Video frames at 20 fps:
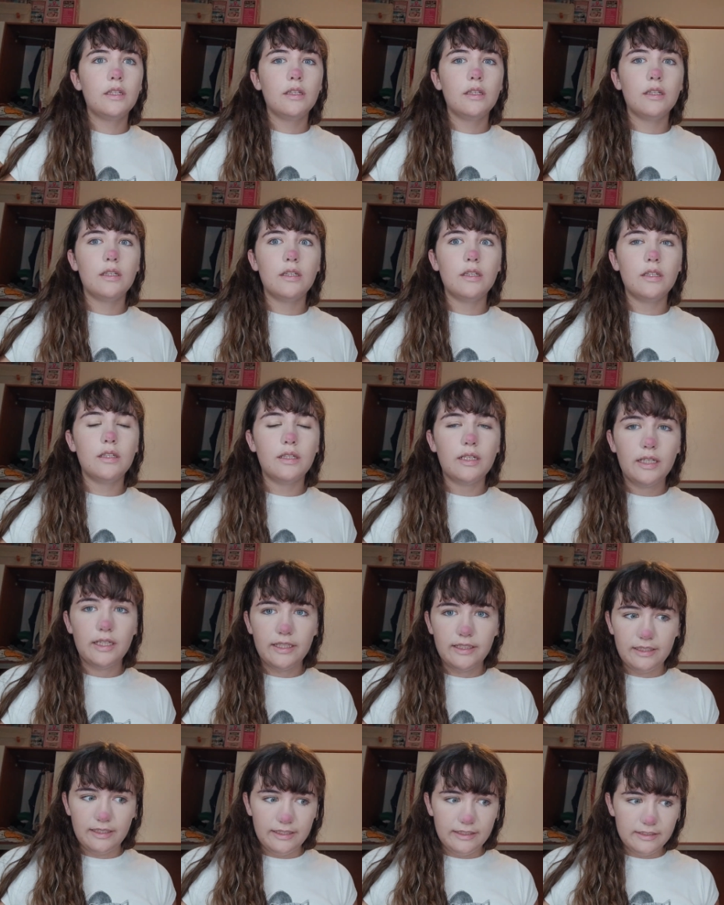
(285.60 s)

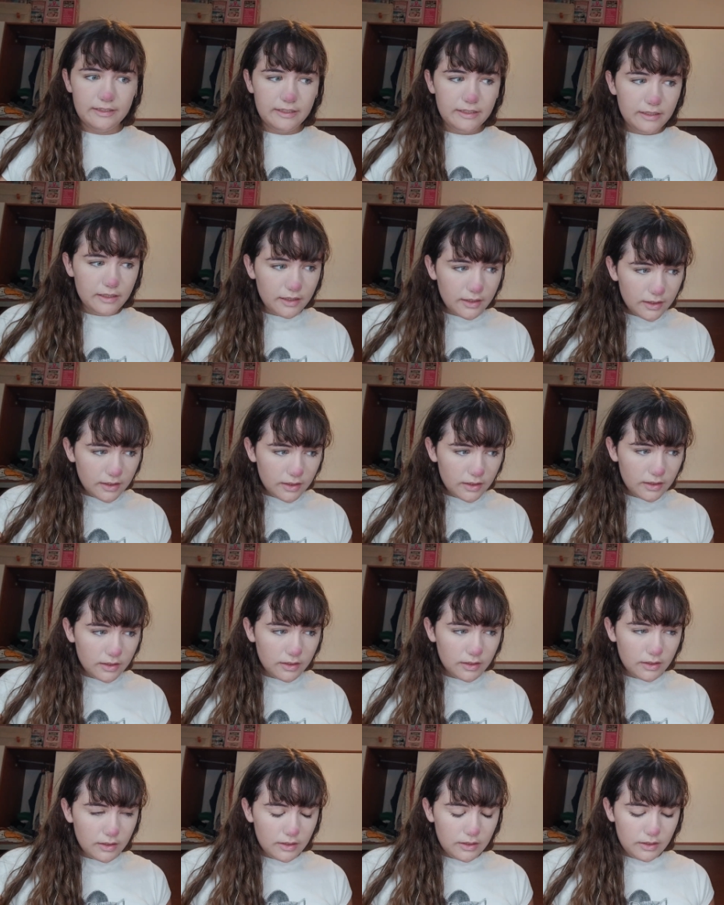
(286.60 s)
highlighter,
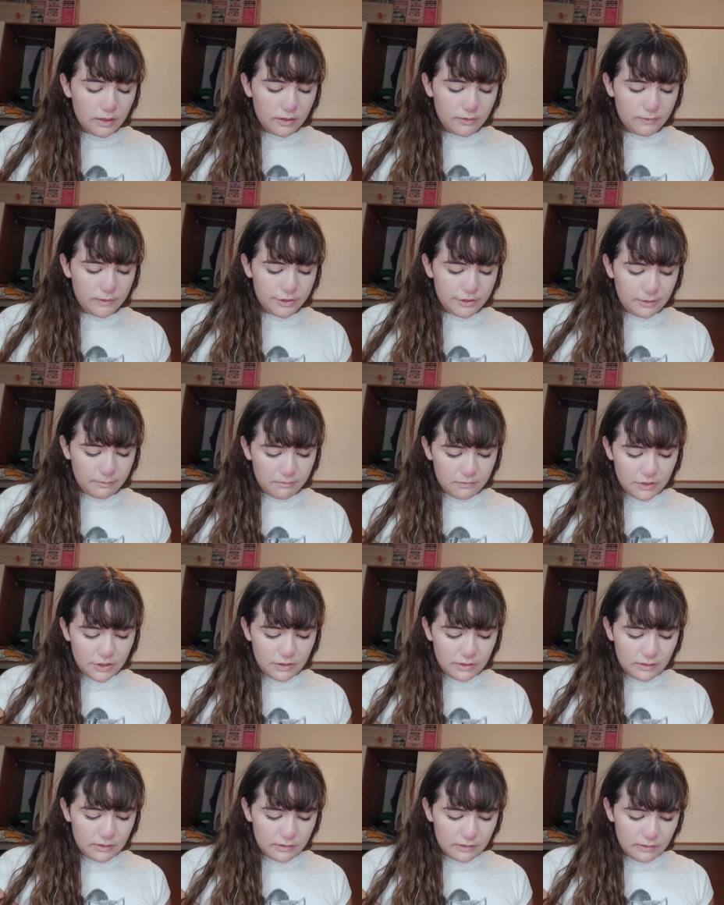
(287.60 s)
which I'm
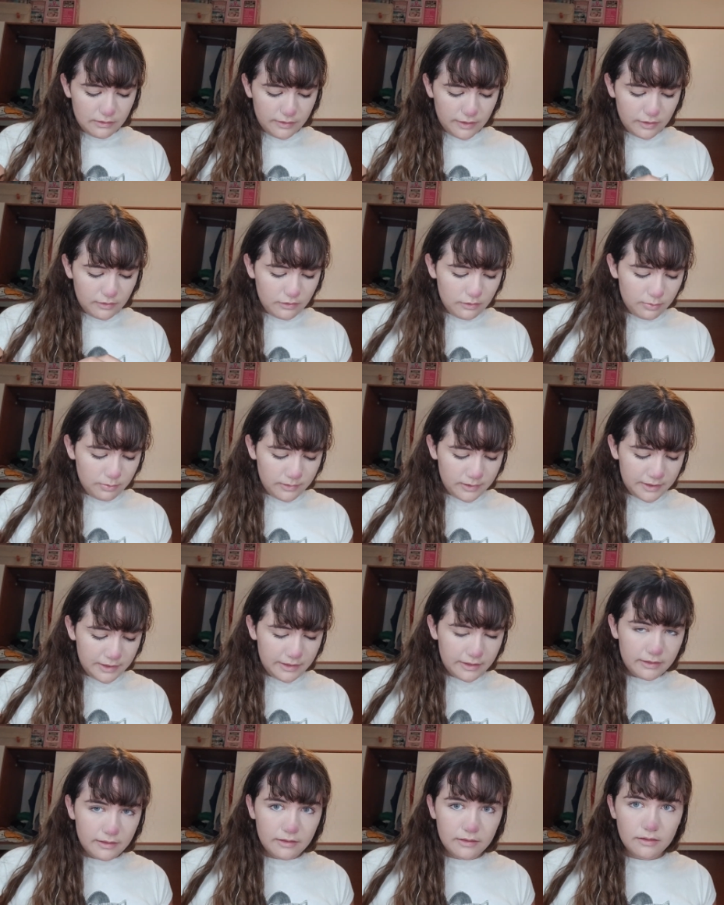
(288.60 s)
just going to put
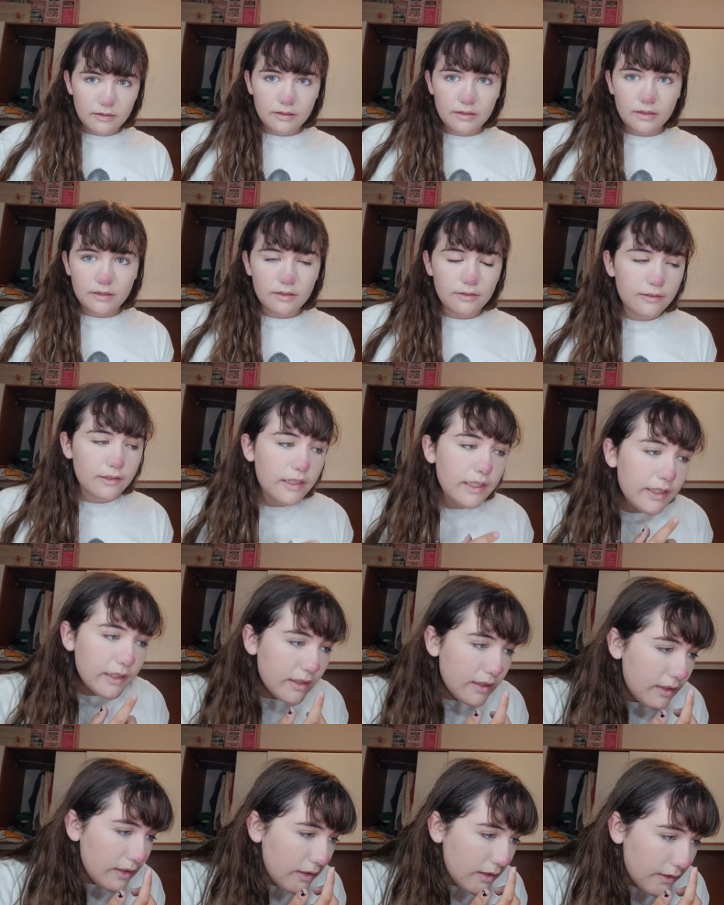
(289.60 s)
it right
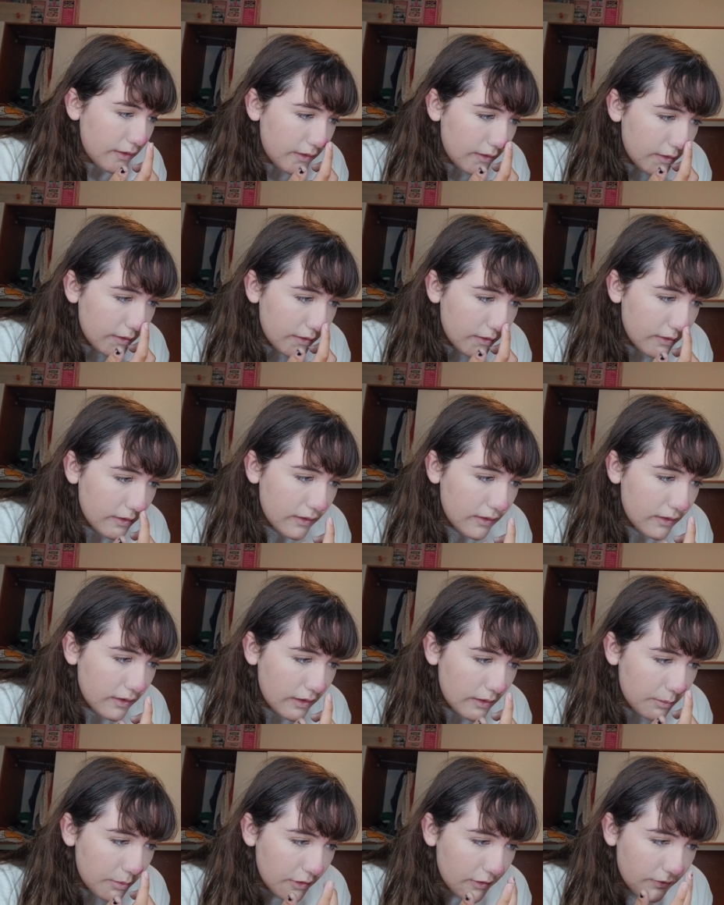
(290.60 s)
here on the
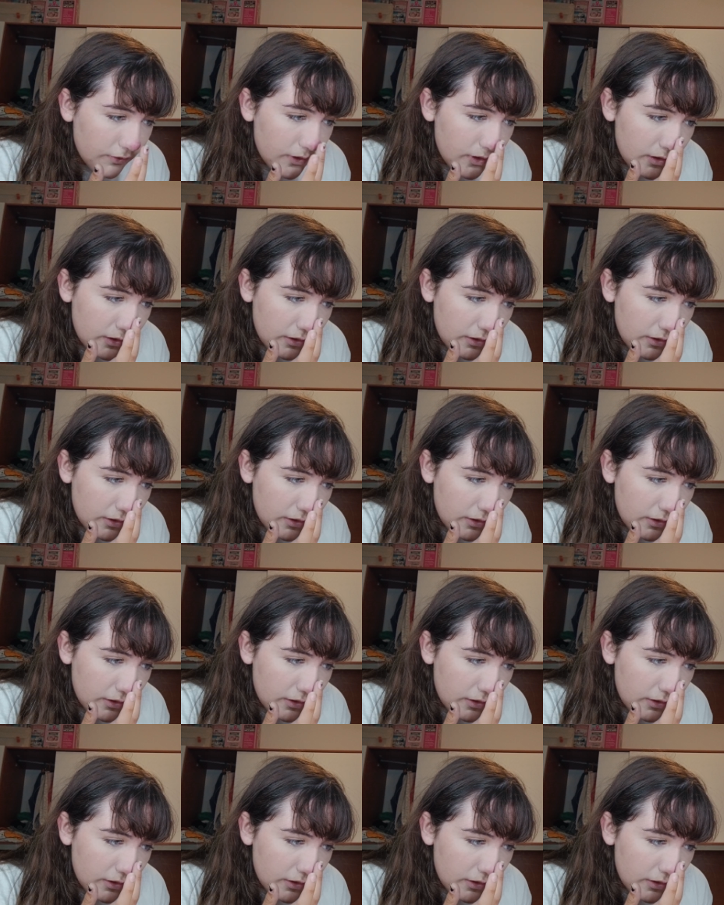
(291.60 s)
tip of the